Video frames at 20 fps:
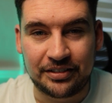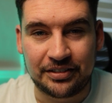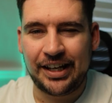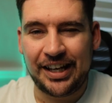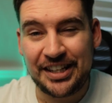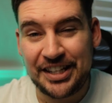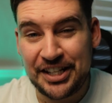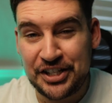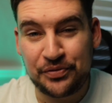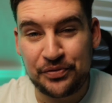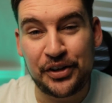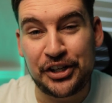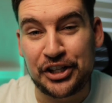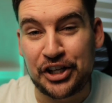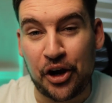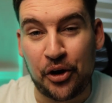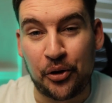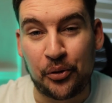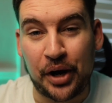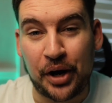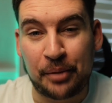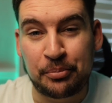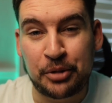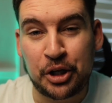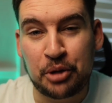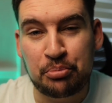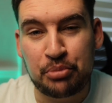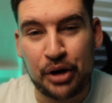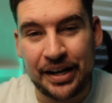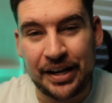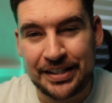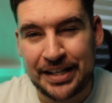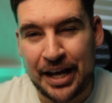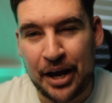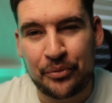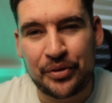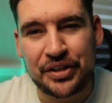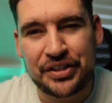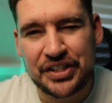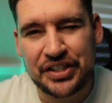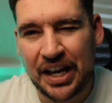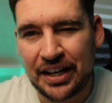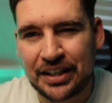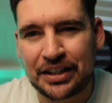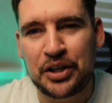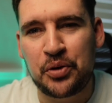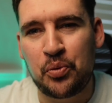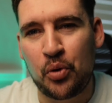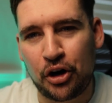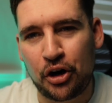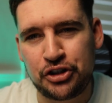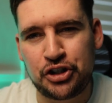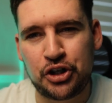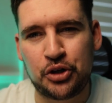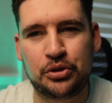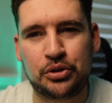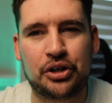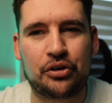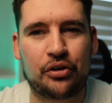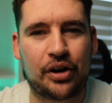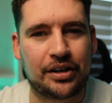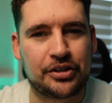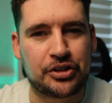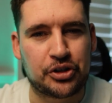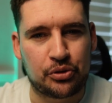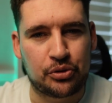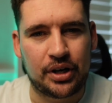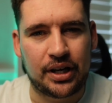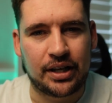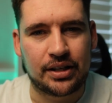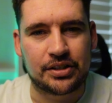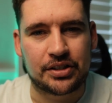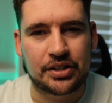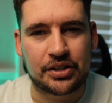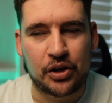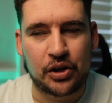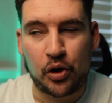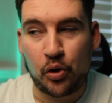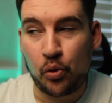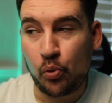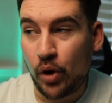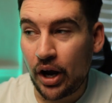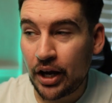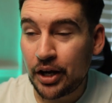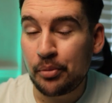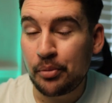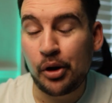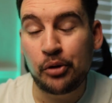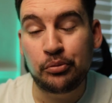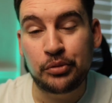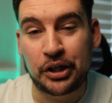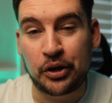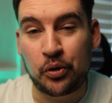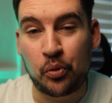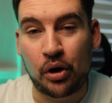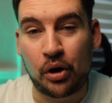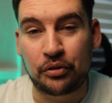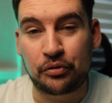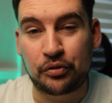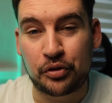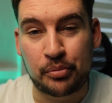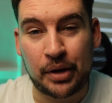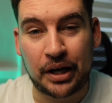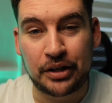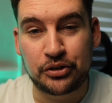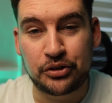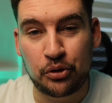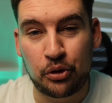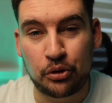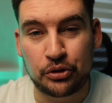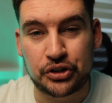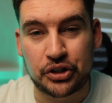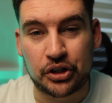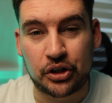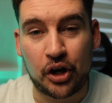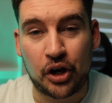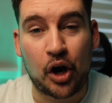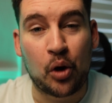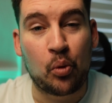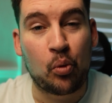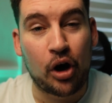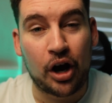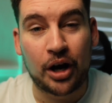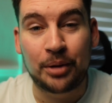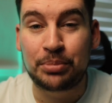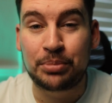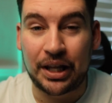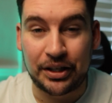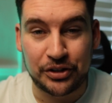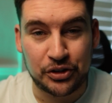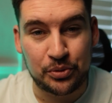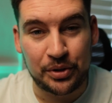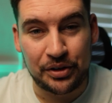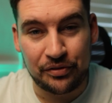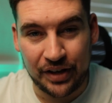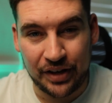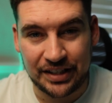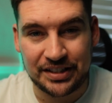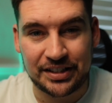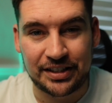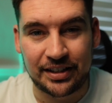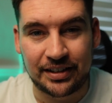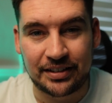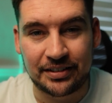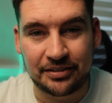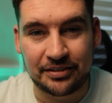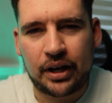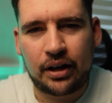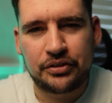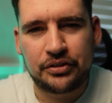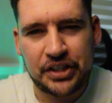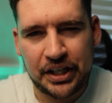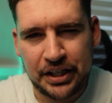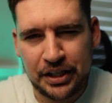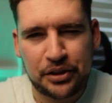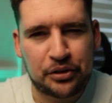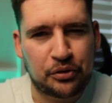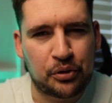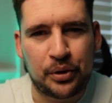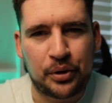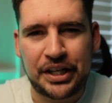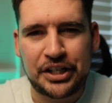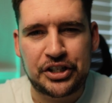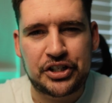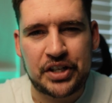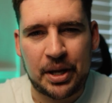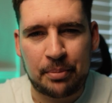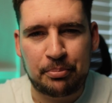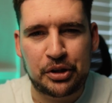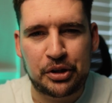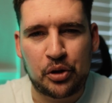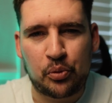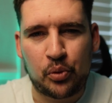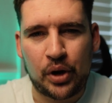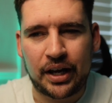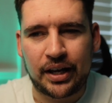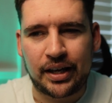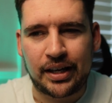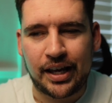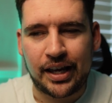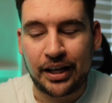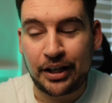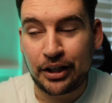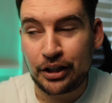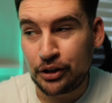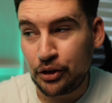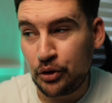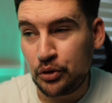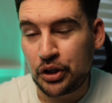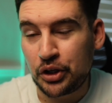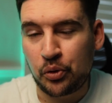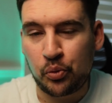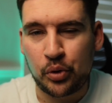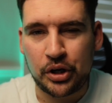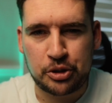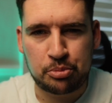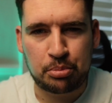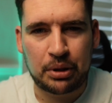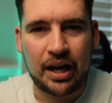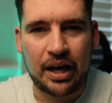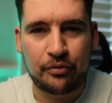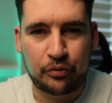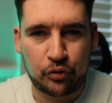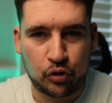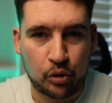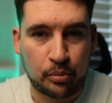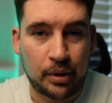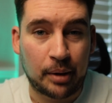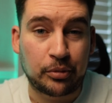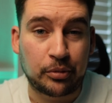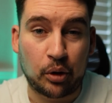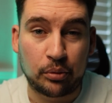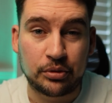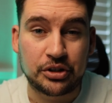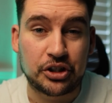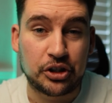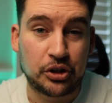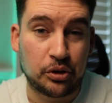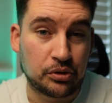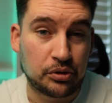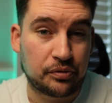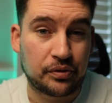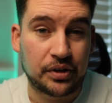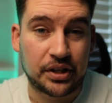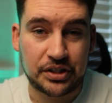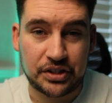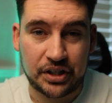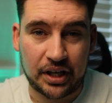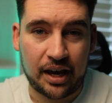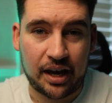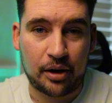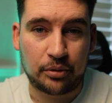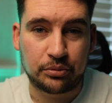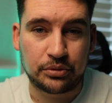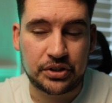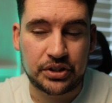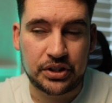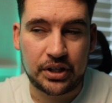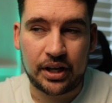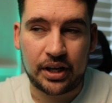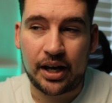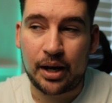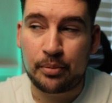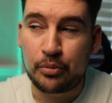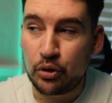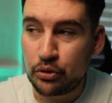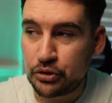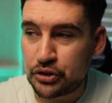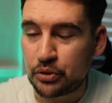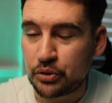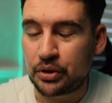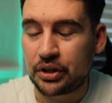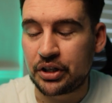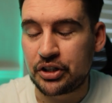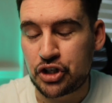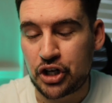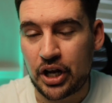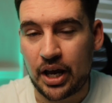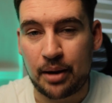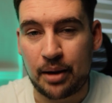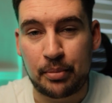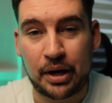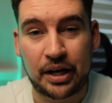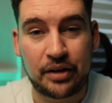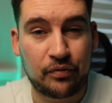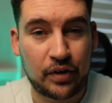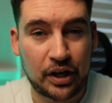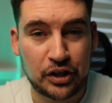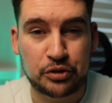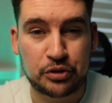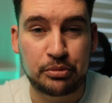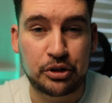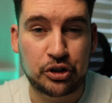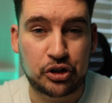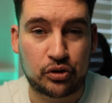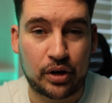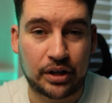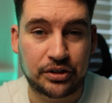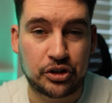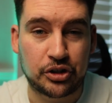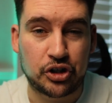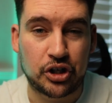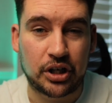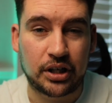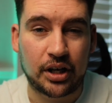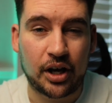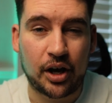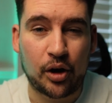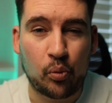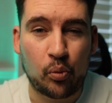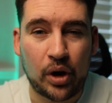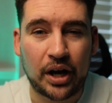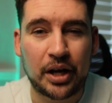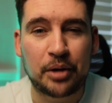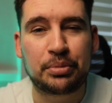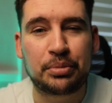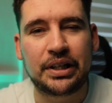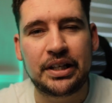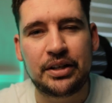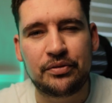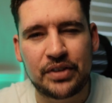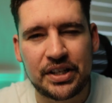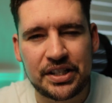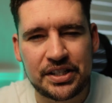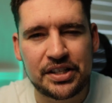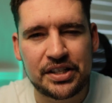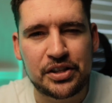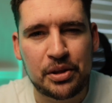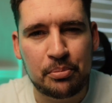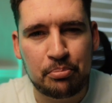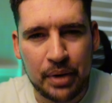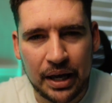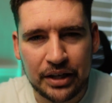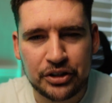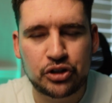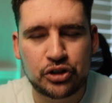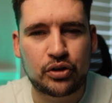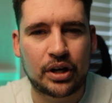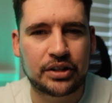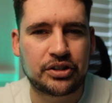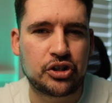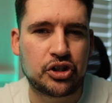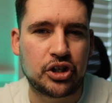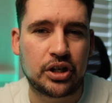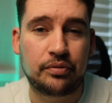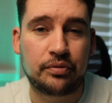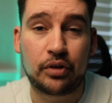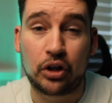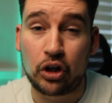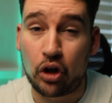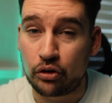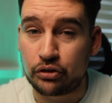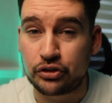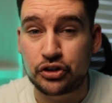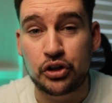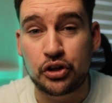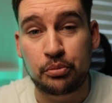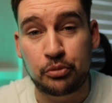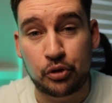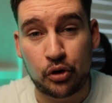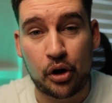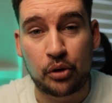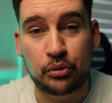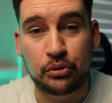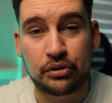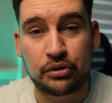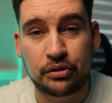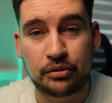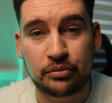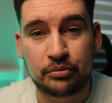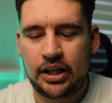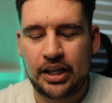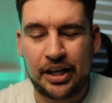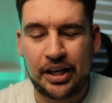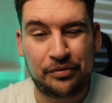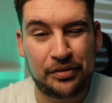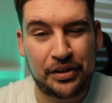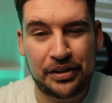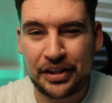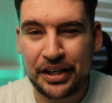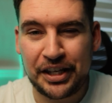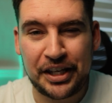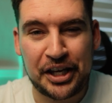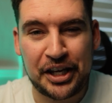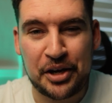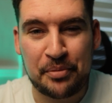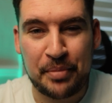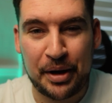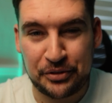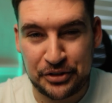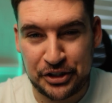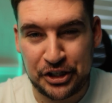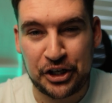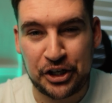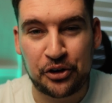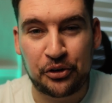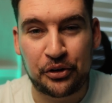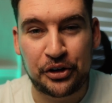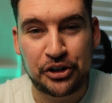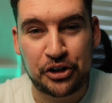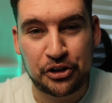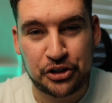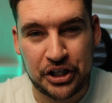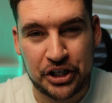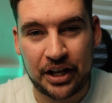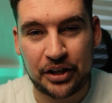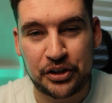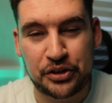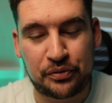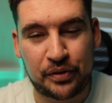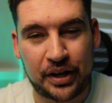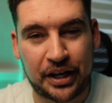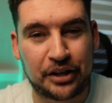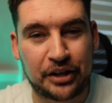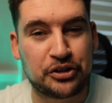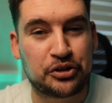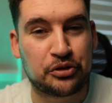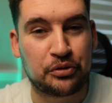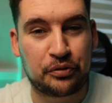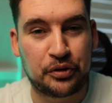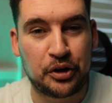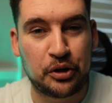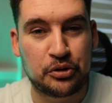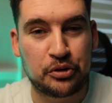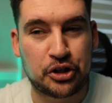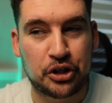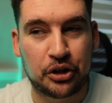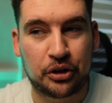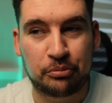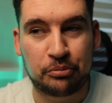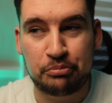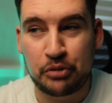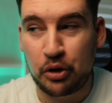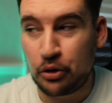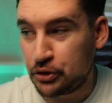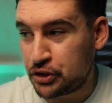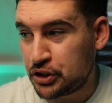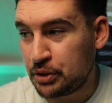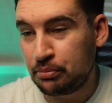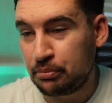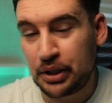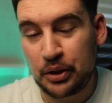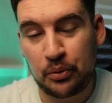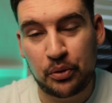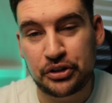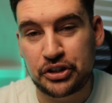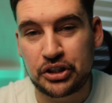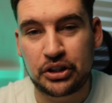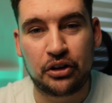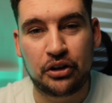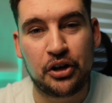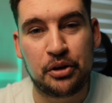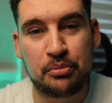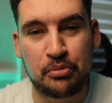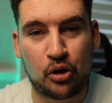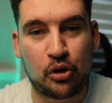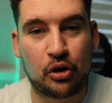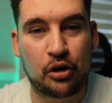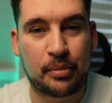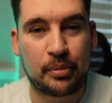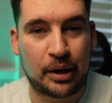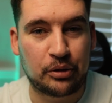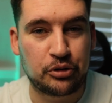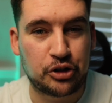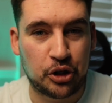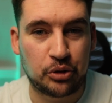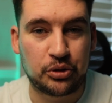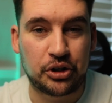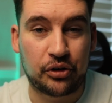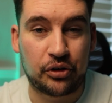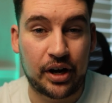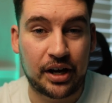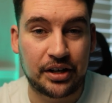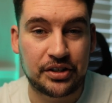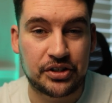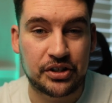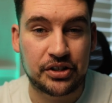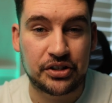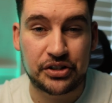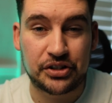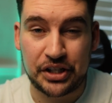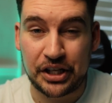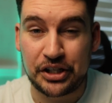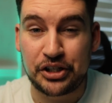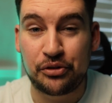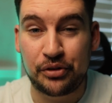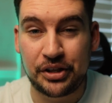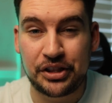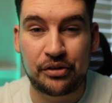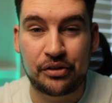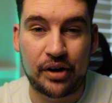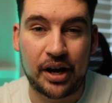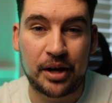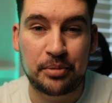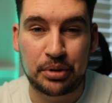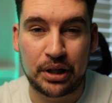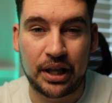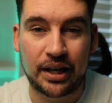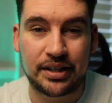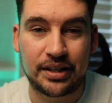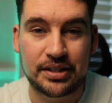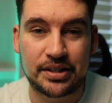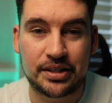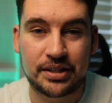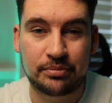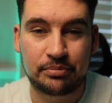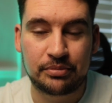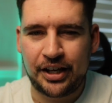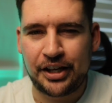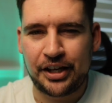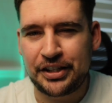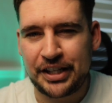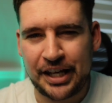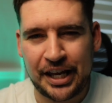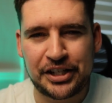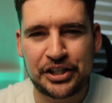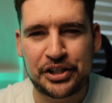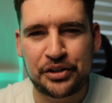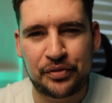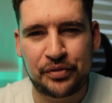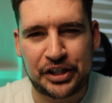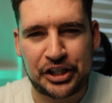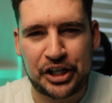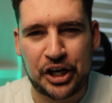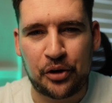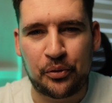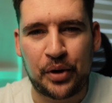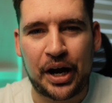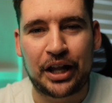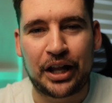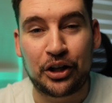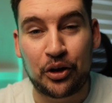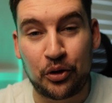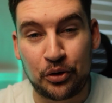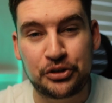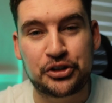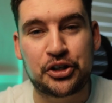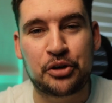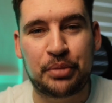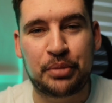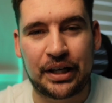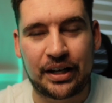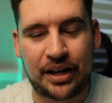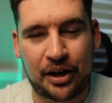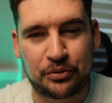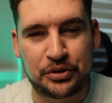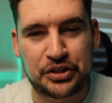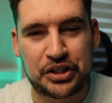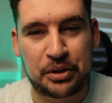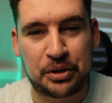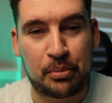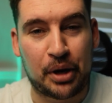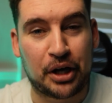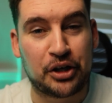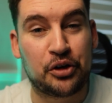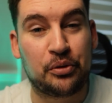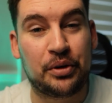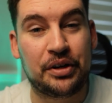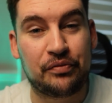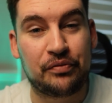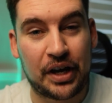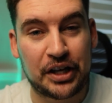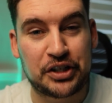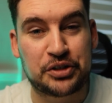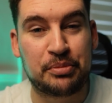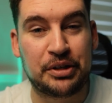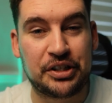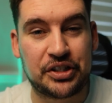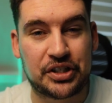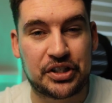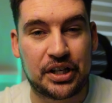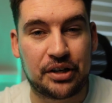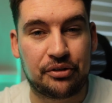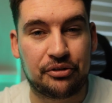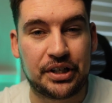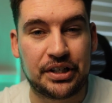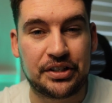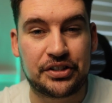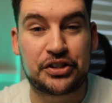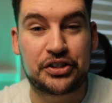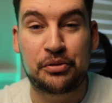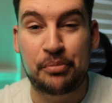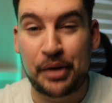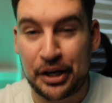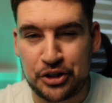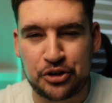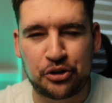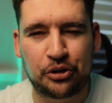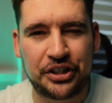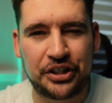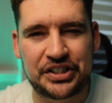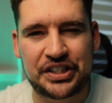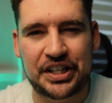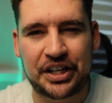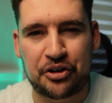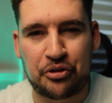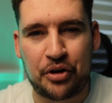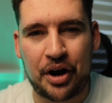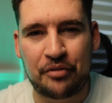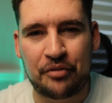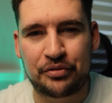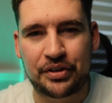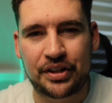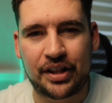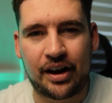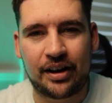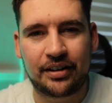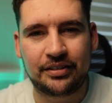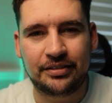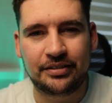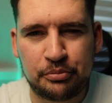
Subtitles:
In this video, I'm going to break down exactly what a junior ISA is, why I'm opening one for my daughter, and what I plan to invest in. I'll take you through each step of the way, including which platform I'm going to use for this account. I'm also going to share my investment strategy and why I believe this is the best strategy for long-term growth. If you're thinking about securing your child's financial future, or simply want to learn more about junior ISAs, then you're in the right place. At the end of the video, I'll also be announcing my new investment series, so make sure you stick around for that.